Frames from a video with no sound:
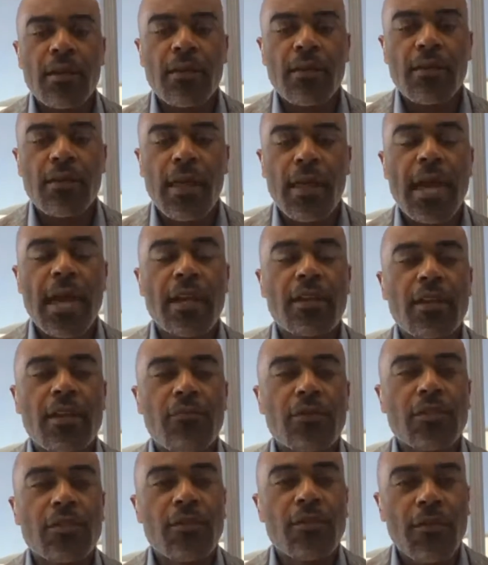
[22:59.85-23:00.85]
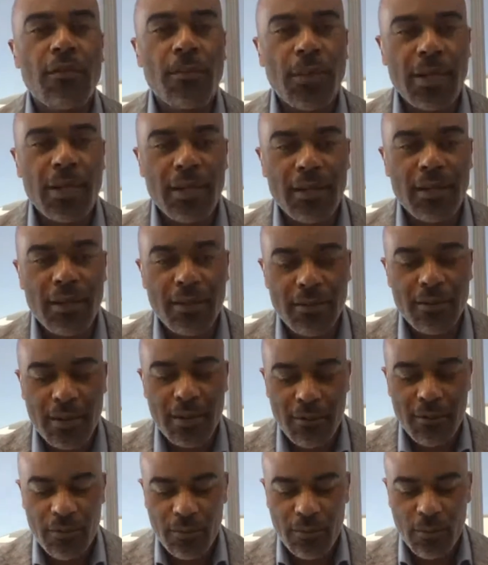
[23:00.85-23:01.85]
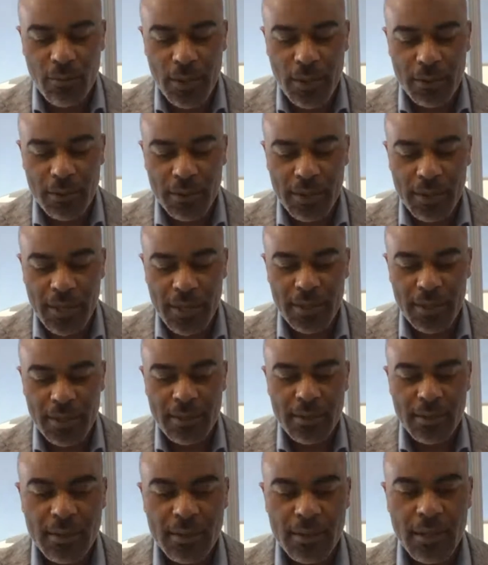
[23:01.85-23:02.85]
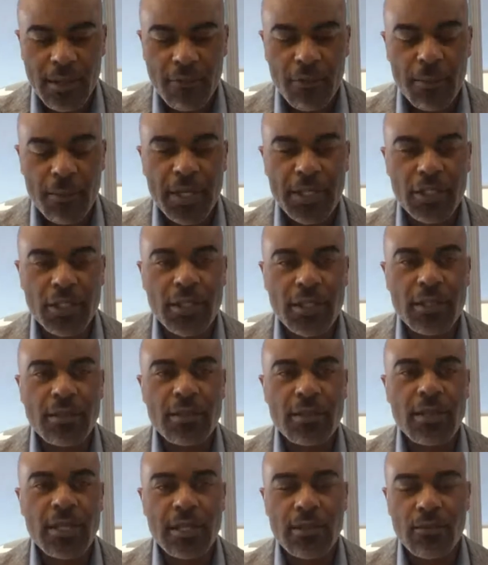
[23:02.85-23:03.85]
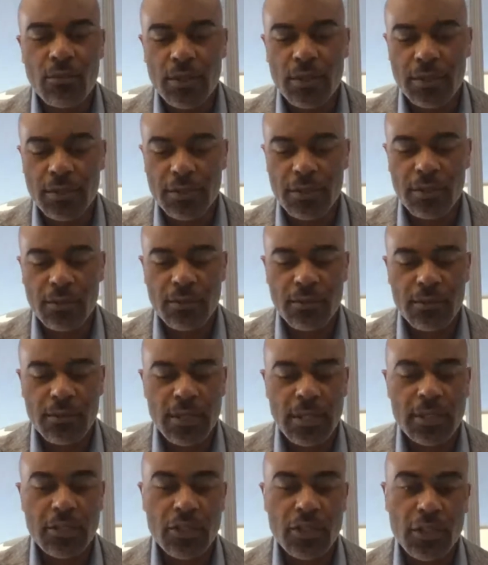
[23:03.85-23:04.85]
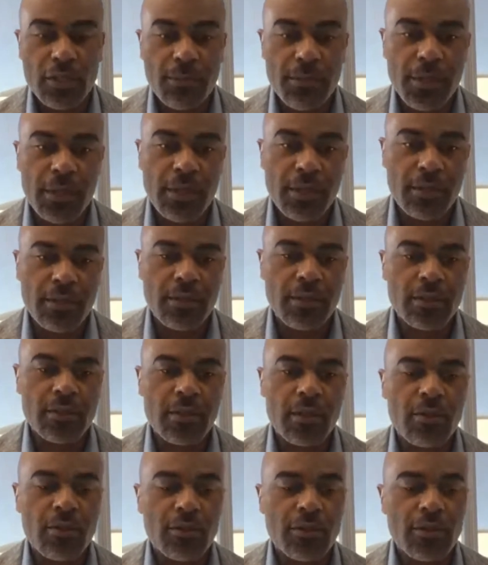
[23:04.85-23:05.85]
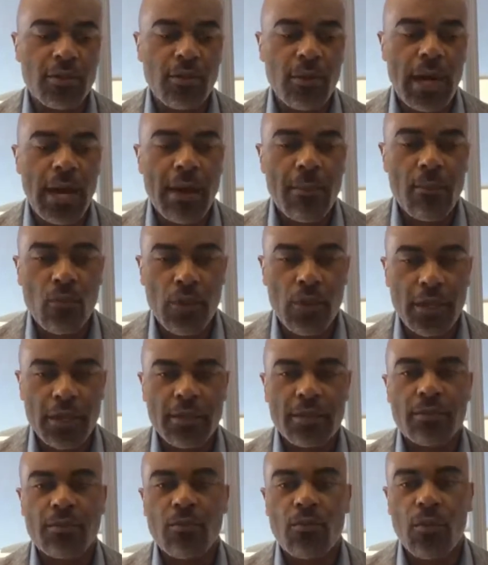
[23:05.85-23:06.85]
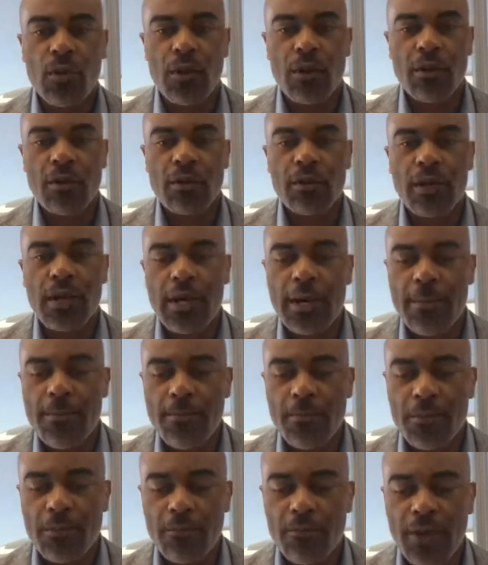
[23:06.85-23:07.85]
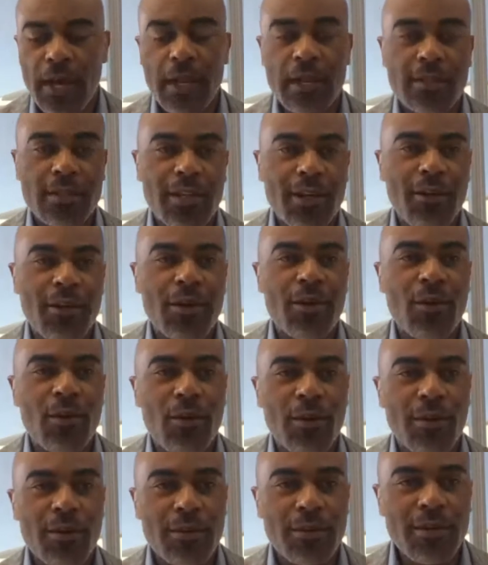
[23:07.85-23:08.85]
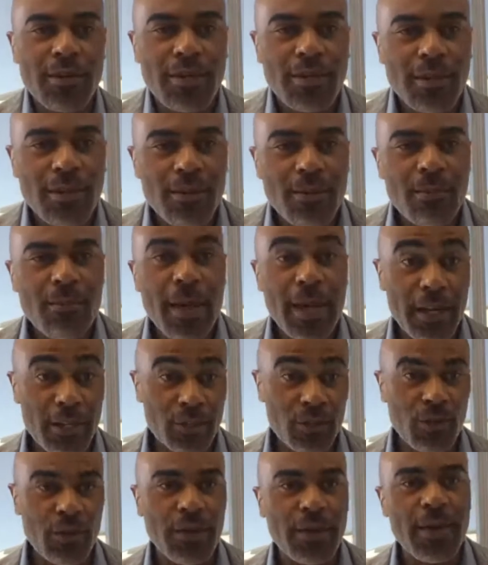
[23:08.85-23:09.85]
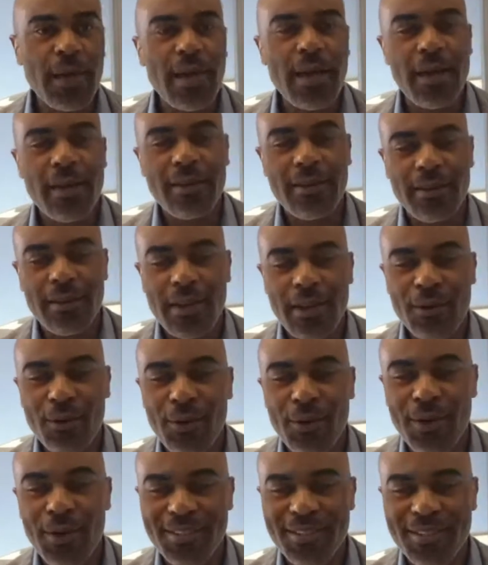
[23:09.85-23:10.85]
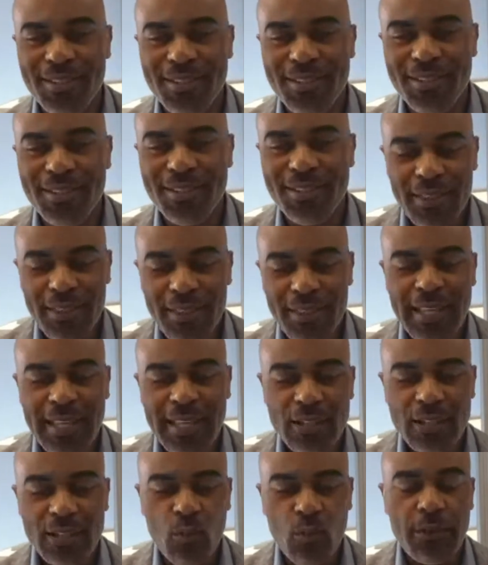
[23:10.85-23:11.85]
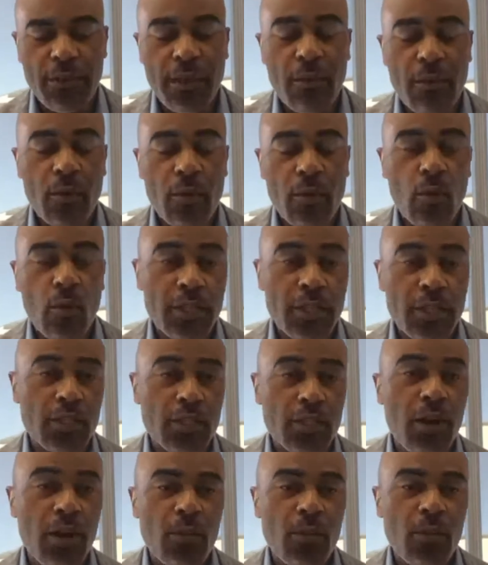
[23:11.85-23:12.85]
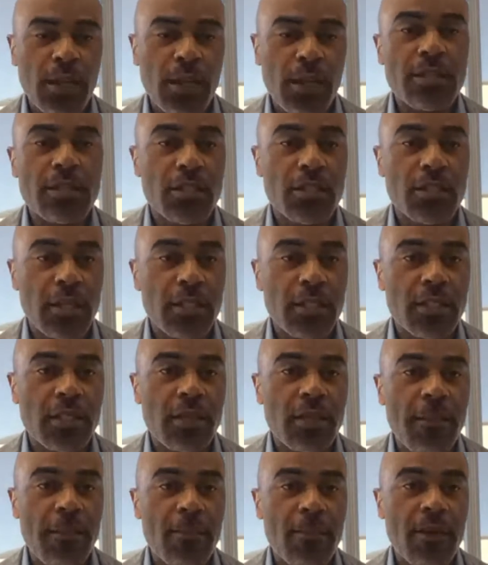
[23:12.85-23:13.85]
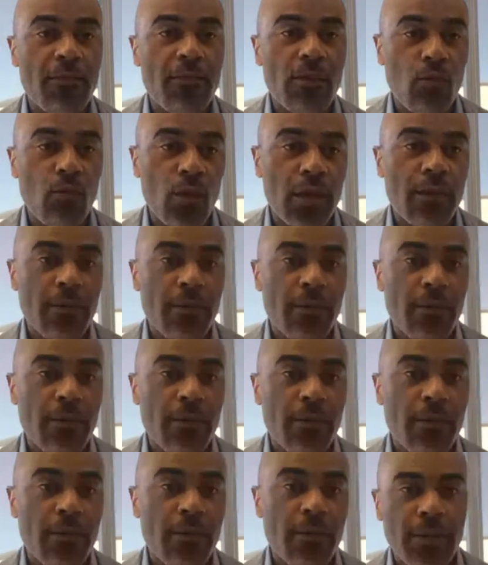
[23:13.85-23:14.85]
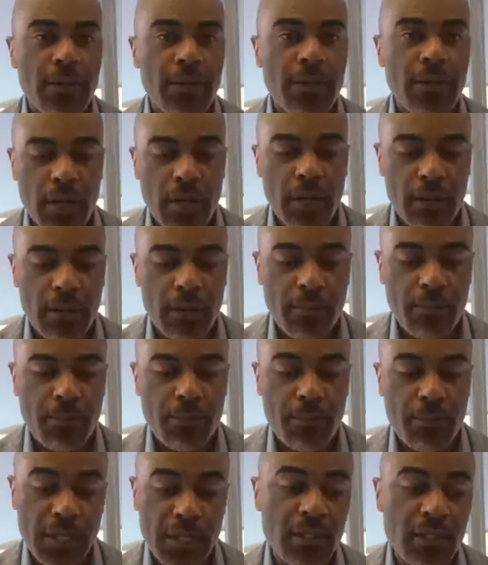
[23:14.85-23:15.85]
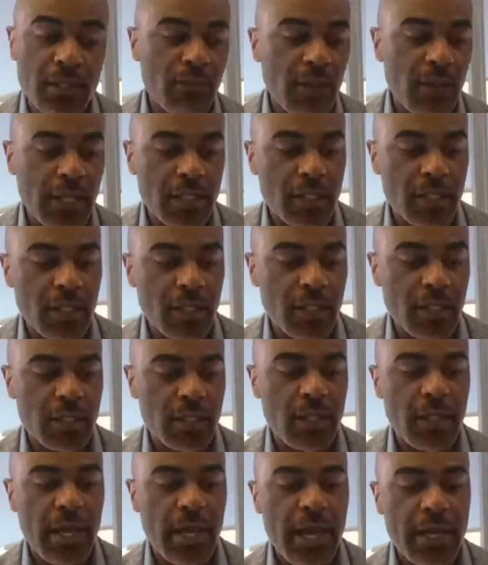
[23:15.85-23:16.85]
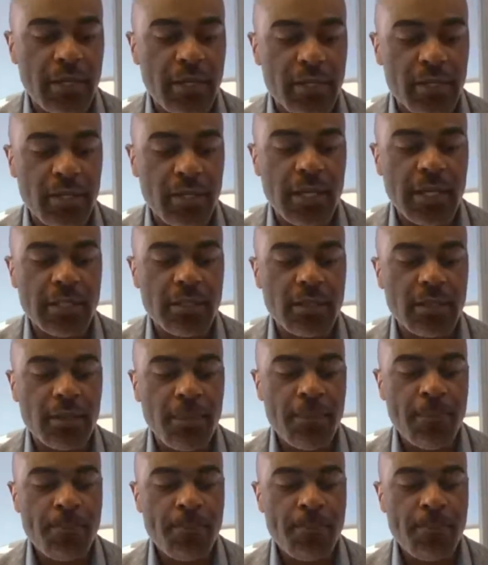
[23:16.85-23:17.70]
they had a difference of opinion of whether the information that should be disclosed to OMWI were voluntary or mandatory. And I think that's where they would want to start with legislation. If one of the pieces of legislation that they had discussed